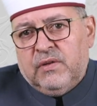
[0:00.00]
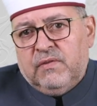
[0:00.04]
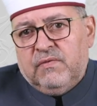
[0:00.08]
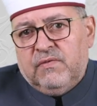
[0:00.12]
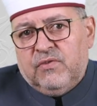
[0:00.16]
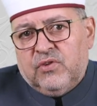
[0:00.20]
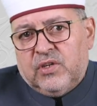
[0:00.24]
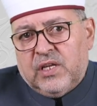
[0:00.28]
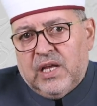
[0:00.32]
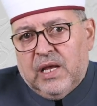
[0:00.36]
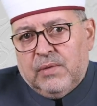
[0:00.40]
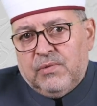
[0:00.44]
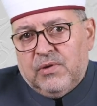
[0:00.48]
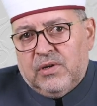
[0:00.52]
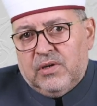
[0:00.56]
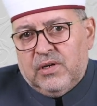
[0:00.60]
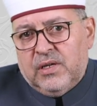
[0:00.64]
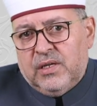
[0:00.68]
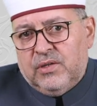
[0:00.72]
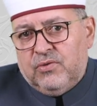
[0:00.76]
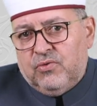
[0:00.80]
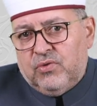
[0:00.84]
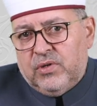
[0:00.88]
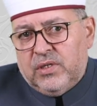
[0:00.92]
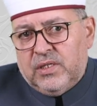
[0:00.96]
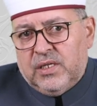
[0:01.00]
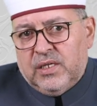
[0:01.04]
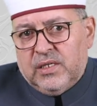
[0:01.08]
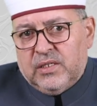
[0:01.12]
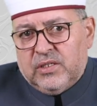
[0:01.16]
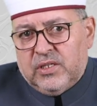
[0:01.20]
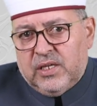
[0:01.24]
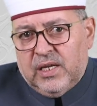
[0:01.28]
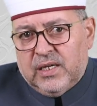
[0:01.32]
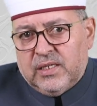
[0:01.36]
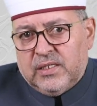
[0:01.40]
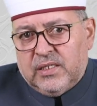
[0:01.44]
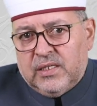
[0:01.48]
vocabulary in reading
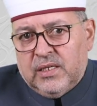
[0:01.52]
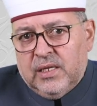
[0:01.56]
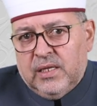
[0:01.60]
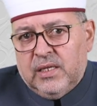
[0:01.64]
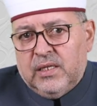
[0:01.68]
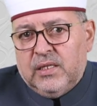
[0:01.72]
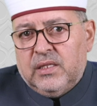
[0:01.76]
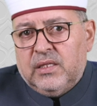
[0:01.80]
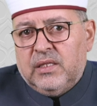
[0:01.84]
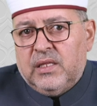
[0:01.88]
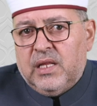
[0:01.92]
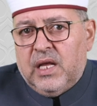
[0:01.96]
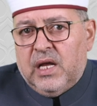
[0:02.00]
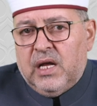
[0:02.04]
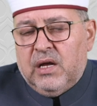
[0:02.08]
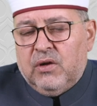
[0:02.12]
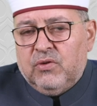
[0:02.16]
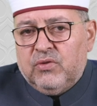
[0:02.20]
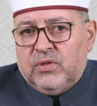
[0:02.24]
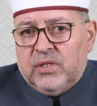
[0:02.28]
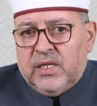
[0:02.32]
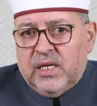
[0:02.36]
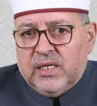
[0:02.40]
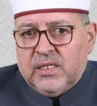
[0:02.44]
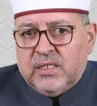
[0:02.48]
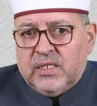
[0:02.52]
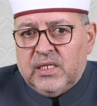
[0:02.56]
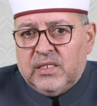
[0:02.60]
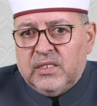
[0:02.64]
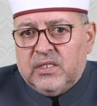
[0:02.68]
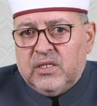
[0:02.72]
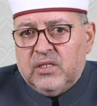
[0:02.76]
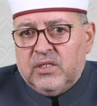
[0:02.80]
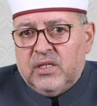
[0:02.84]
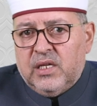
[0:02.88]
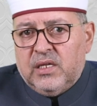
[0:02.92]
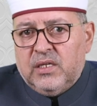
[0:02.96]
text. Now, text and